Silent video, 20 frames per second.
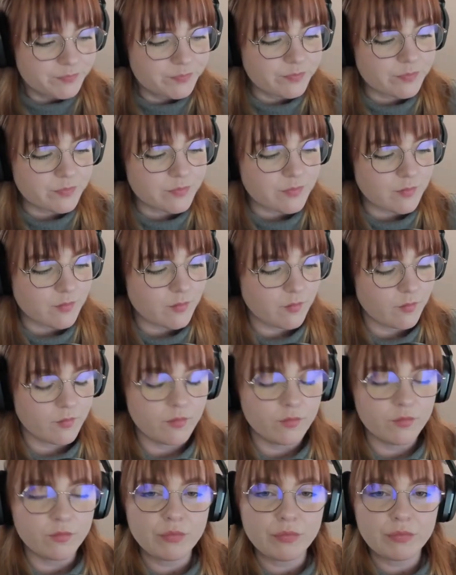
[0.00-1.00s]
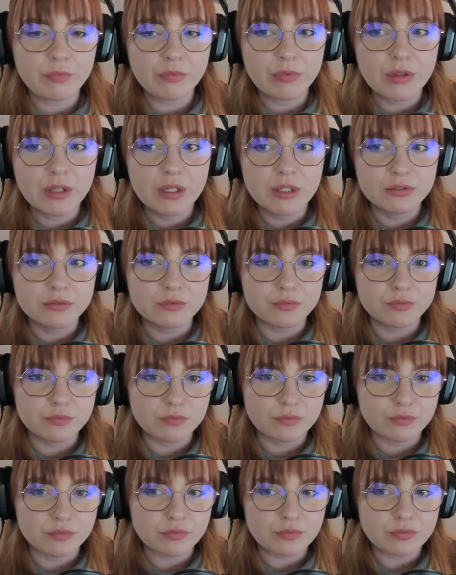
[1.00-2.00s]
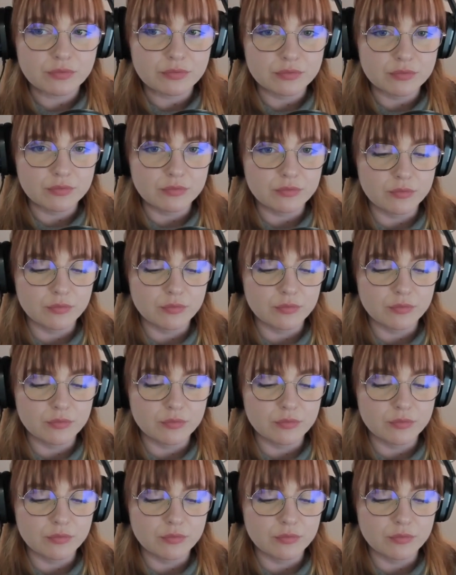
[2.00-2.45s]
This person isn't speaking.